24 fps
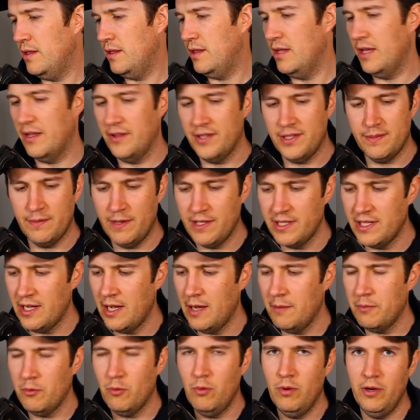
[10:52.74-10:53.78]
is my
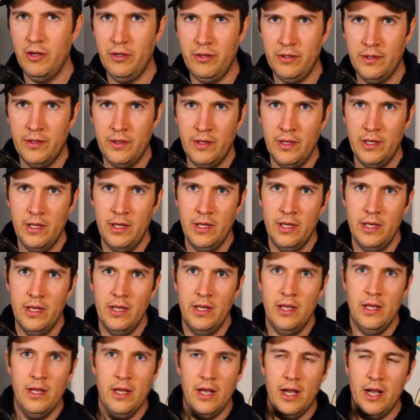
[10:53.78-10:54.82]
top quilt.
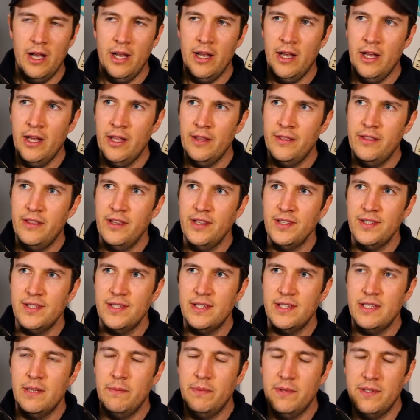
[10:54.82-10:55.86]

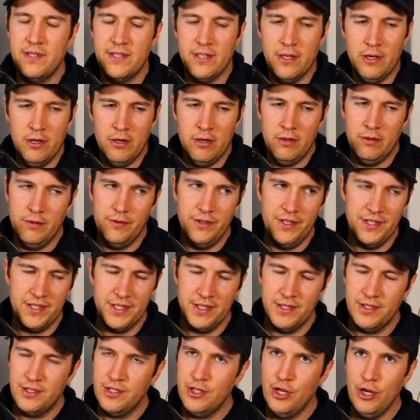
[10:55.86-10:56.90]
This
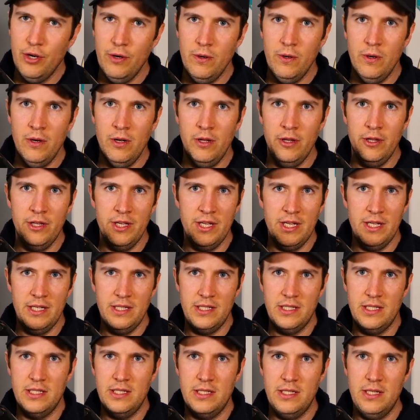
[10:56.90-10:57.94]
is totally
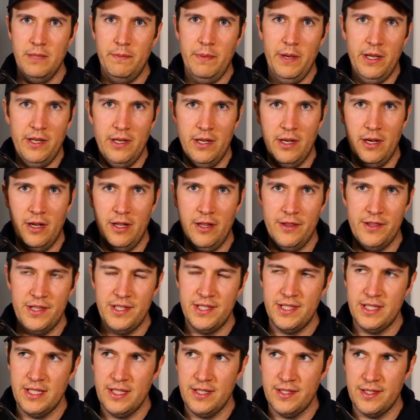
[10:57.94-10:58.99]
dependent on the
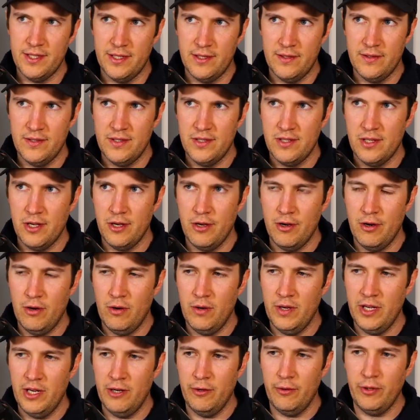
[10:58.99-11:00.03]
season. So
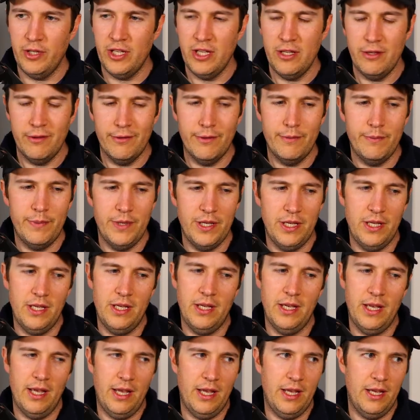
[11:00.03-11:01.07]
it'll either
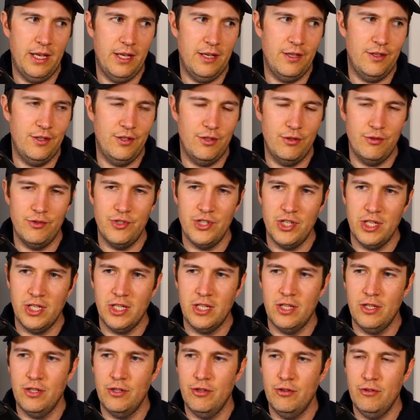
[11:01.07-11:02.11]
be a
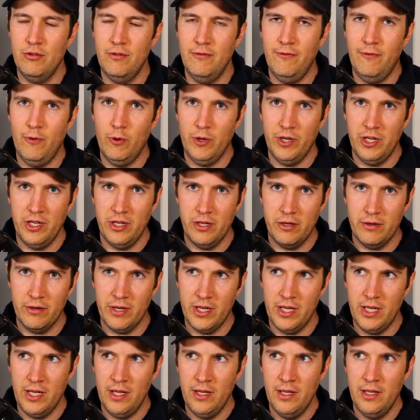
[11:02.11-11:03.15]
UGQ 40
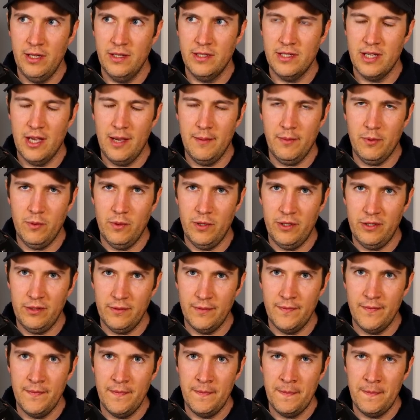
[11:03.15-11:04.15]
degree top quilt,